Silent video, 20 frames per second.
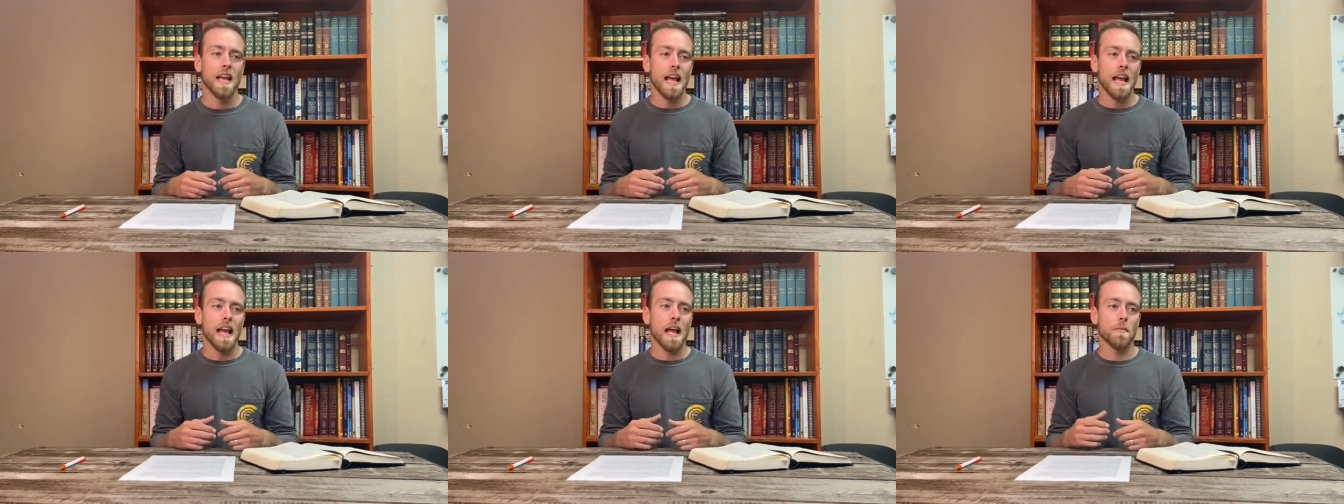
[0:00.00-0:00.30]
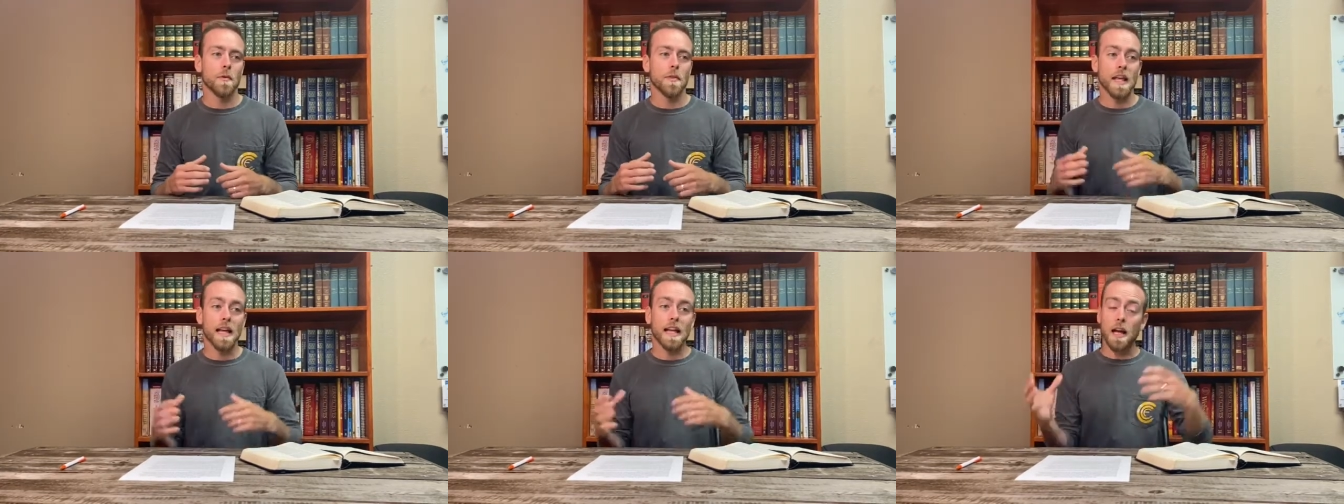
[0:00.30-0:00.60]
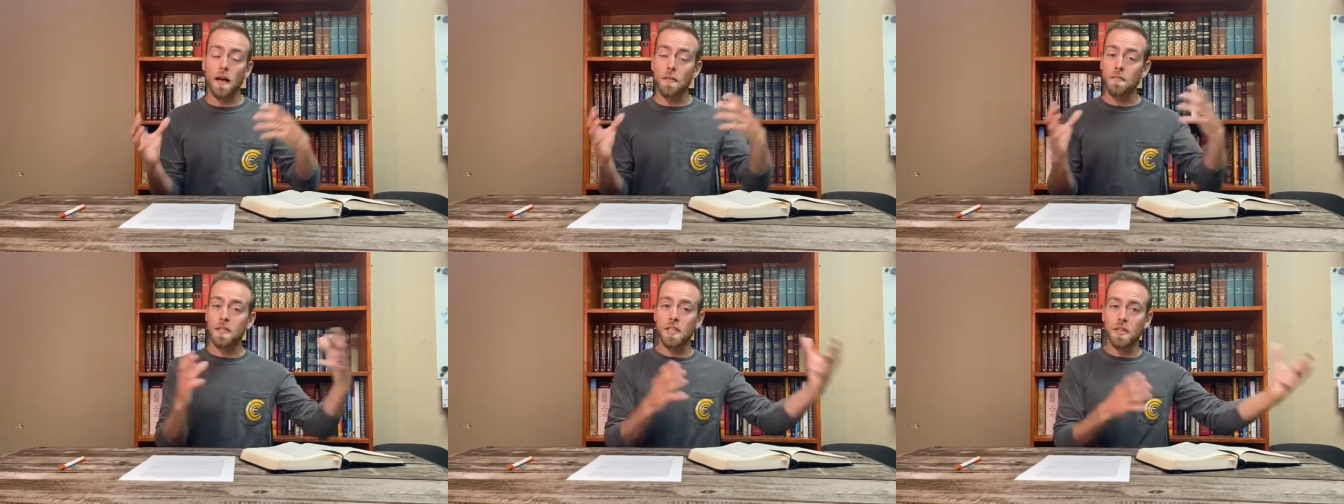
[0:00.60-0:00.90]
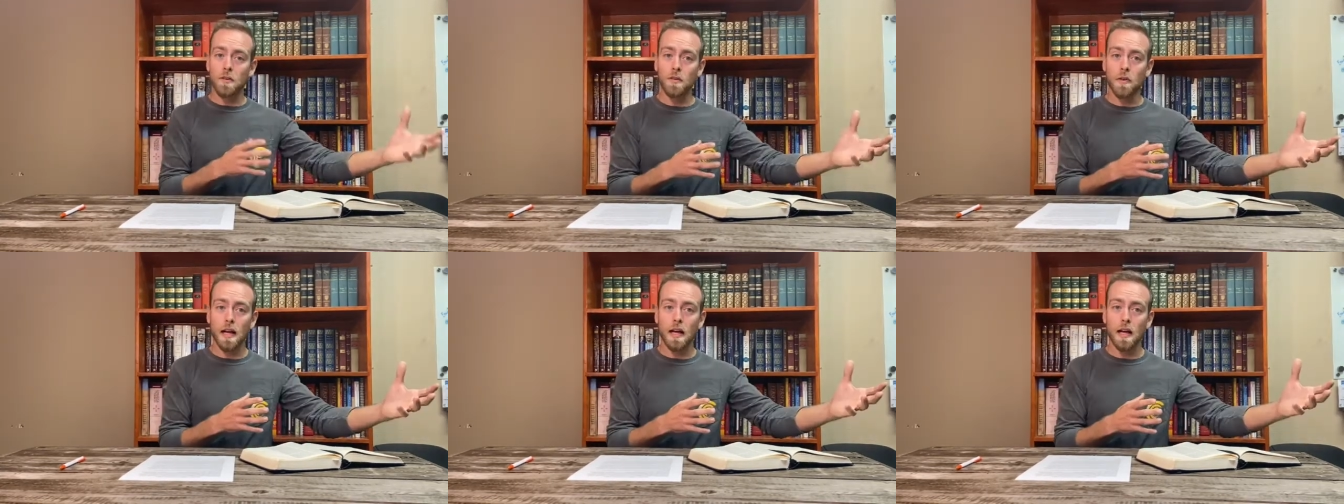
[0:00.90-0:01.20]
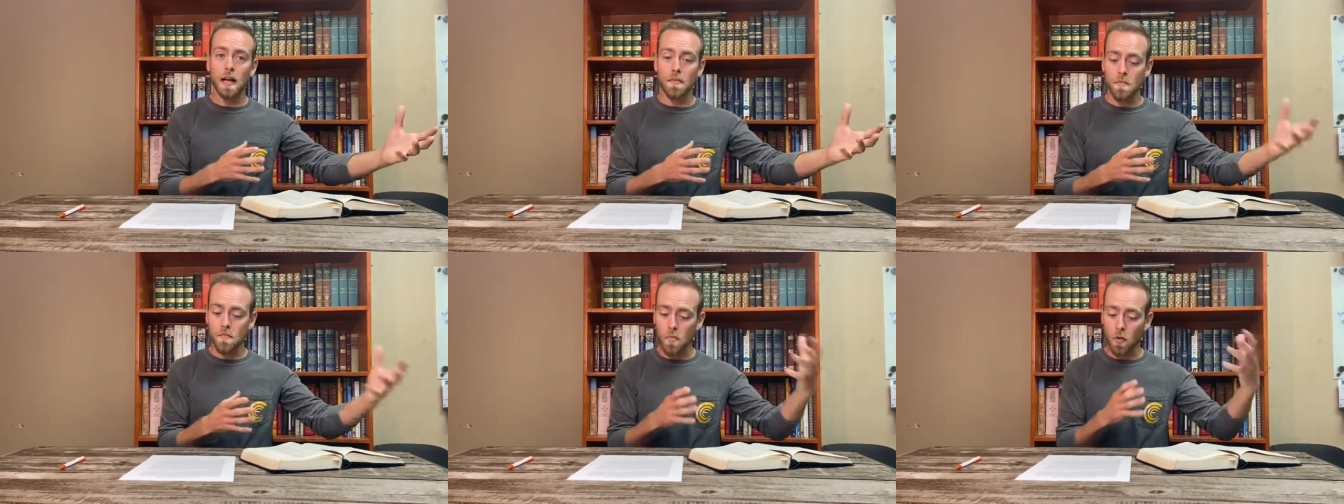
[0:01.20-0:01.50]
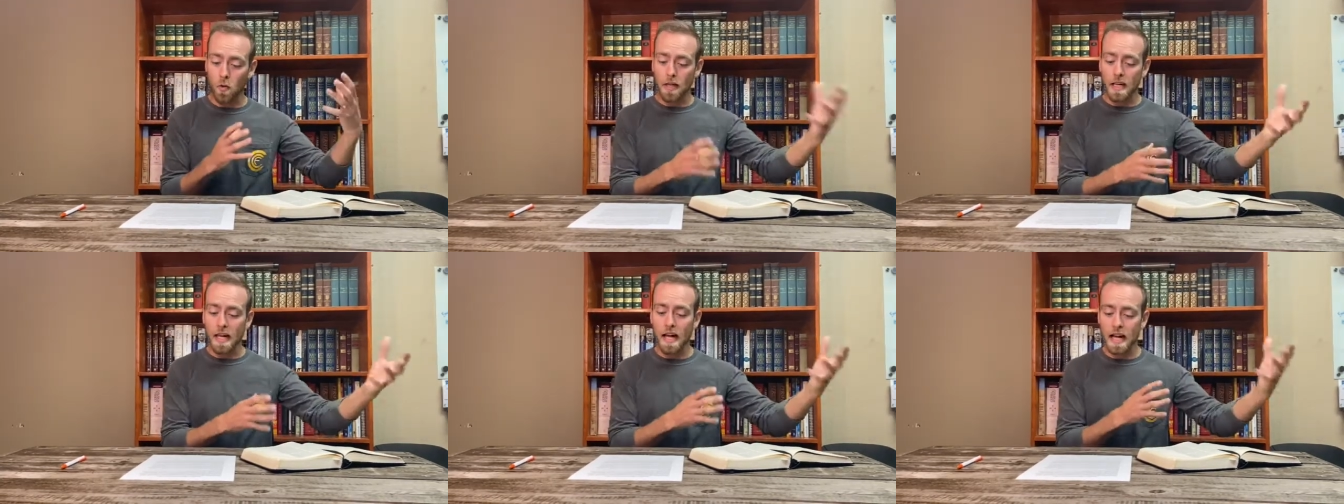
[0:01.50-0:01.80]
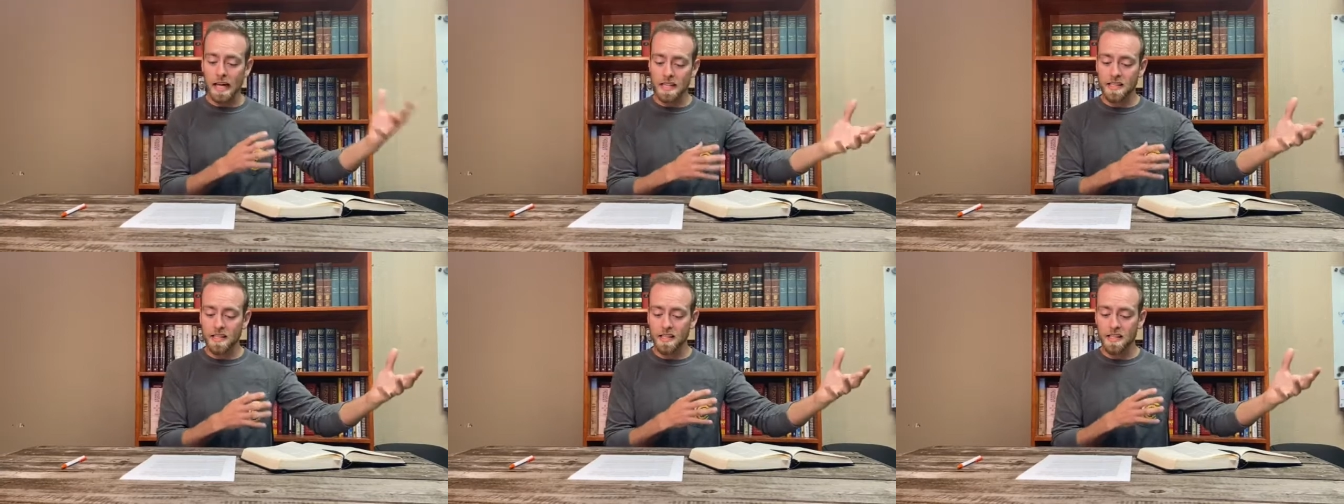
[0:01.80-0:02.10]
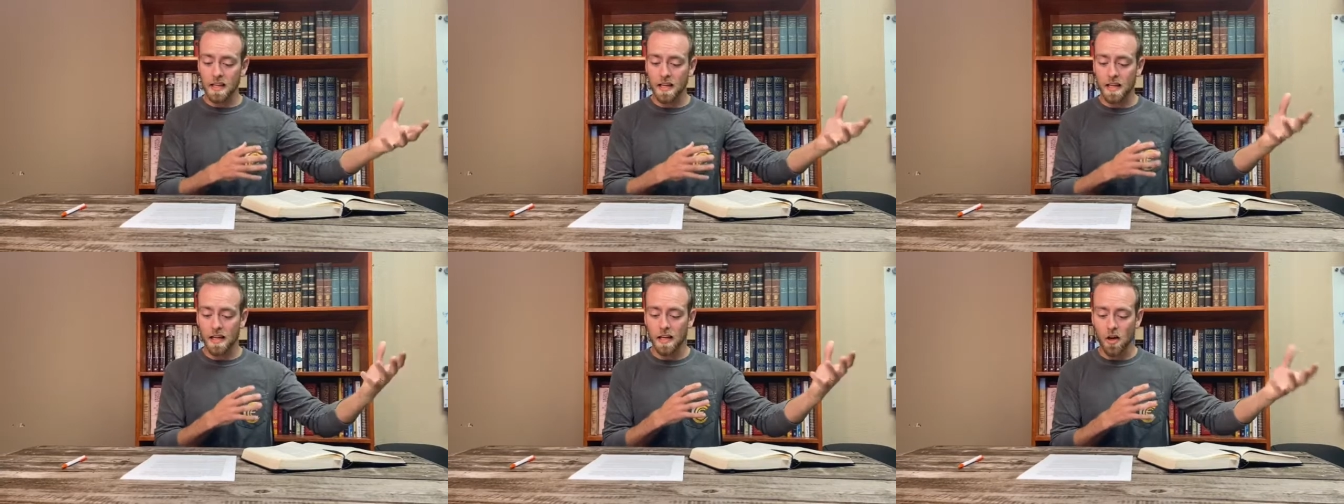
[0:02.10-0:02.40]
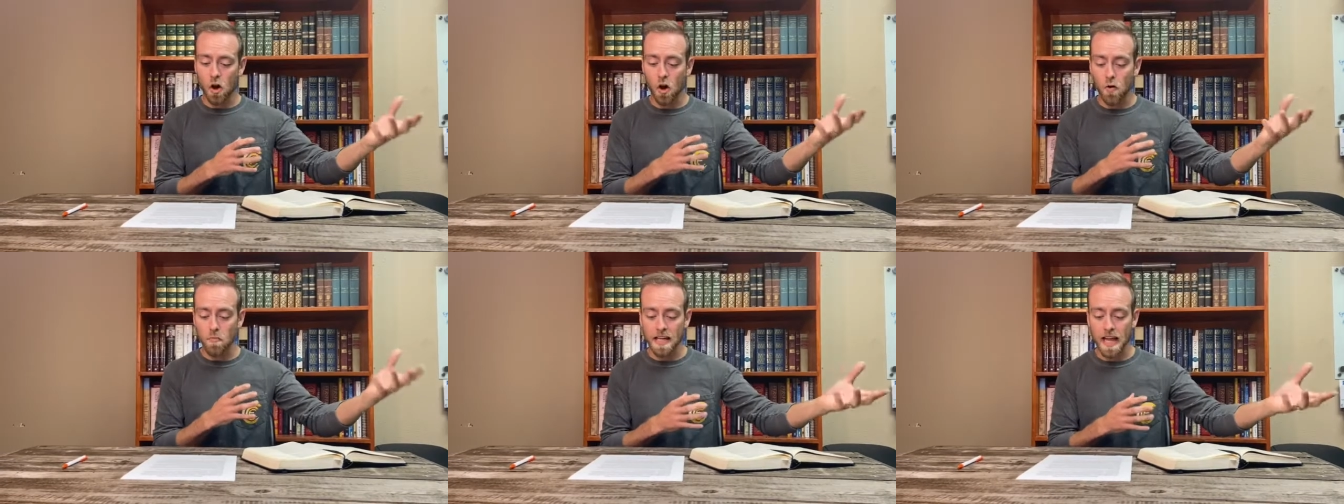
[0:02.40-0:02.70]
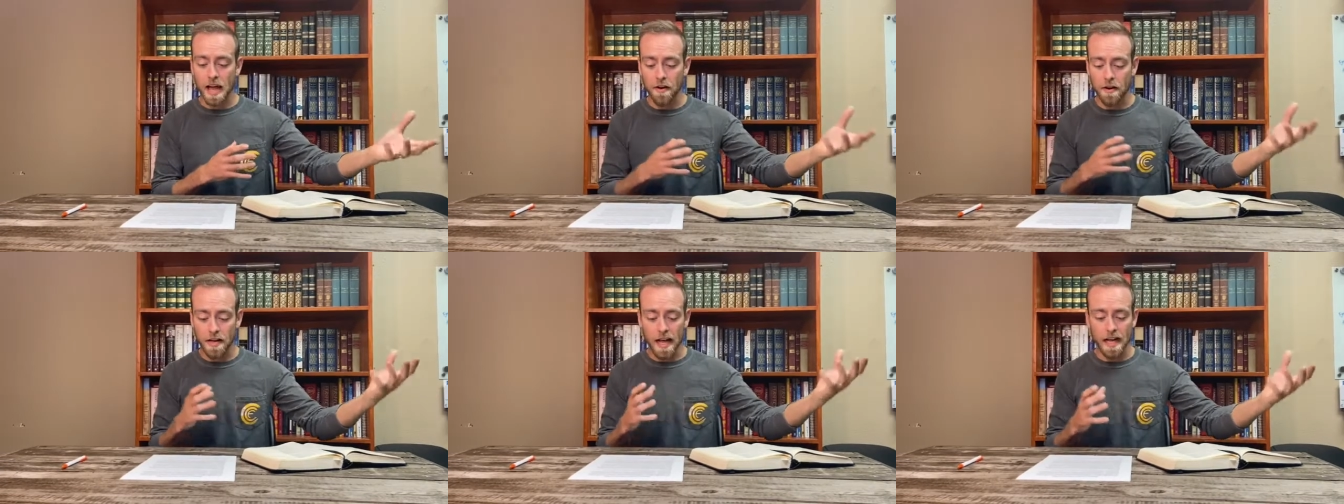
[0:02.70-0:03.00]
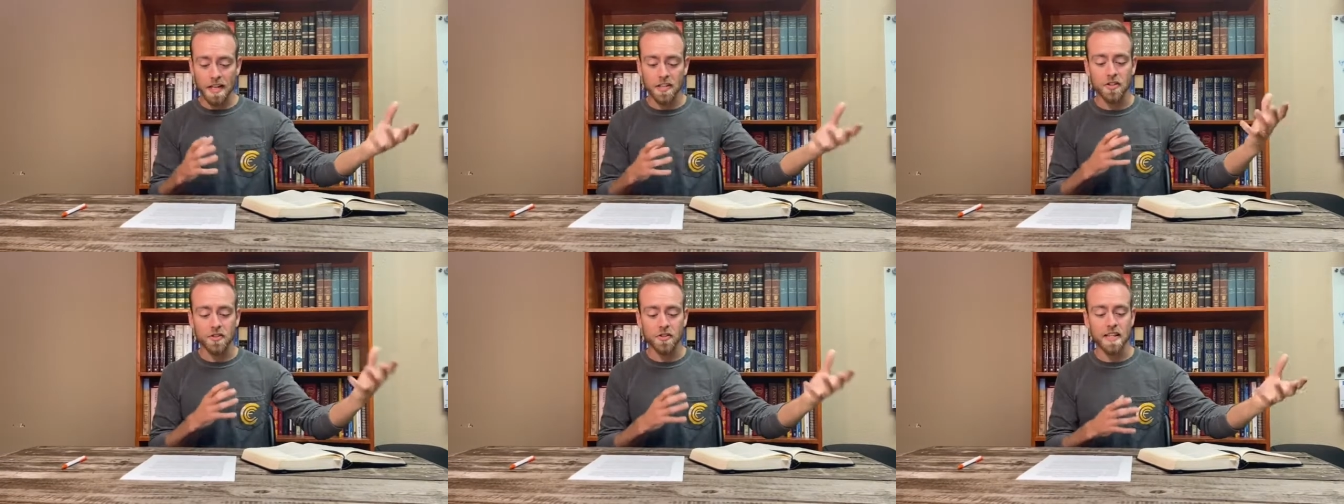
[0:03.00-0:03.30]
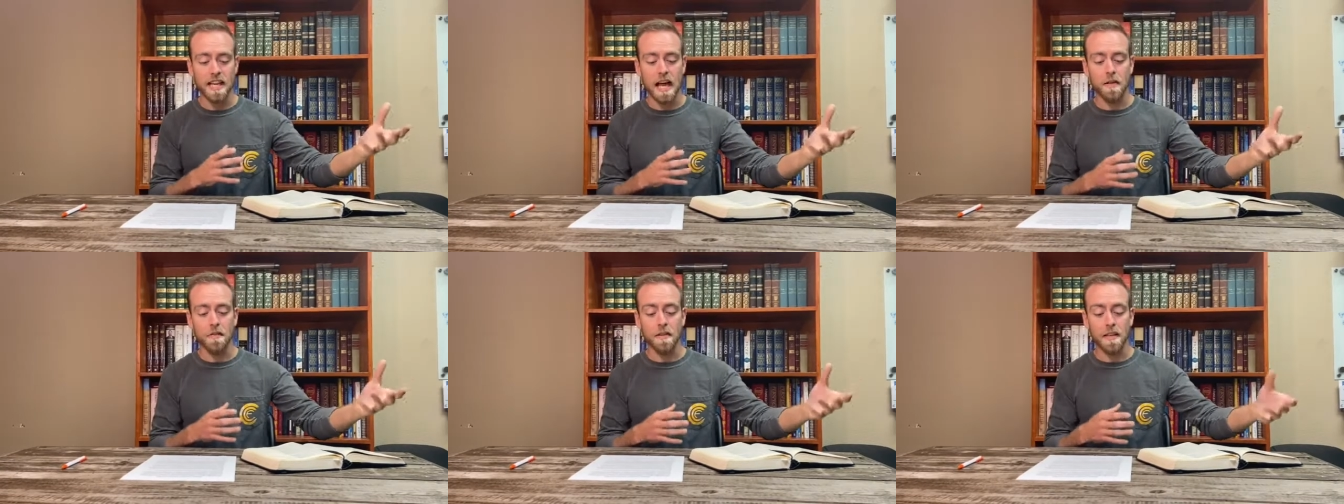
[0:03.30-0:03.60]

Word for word: And when they come to uh, Mordecai's uh, hometown in Esther's town,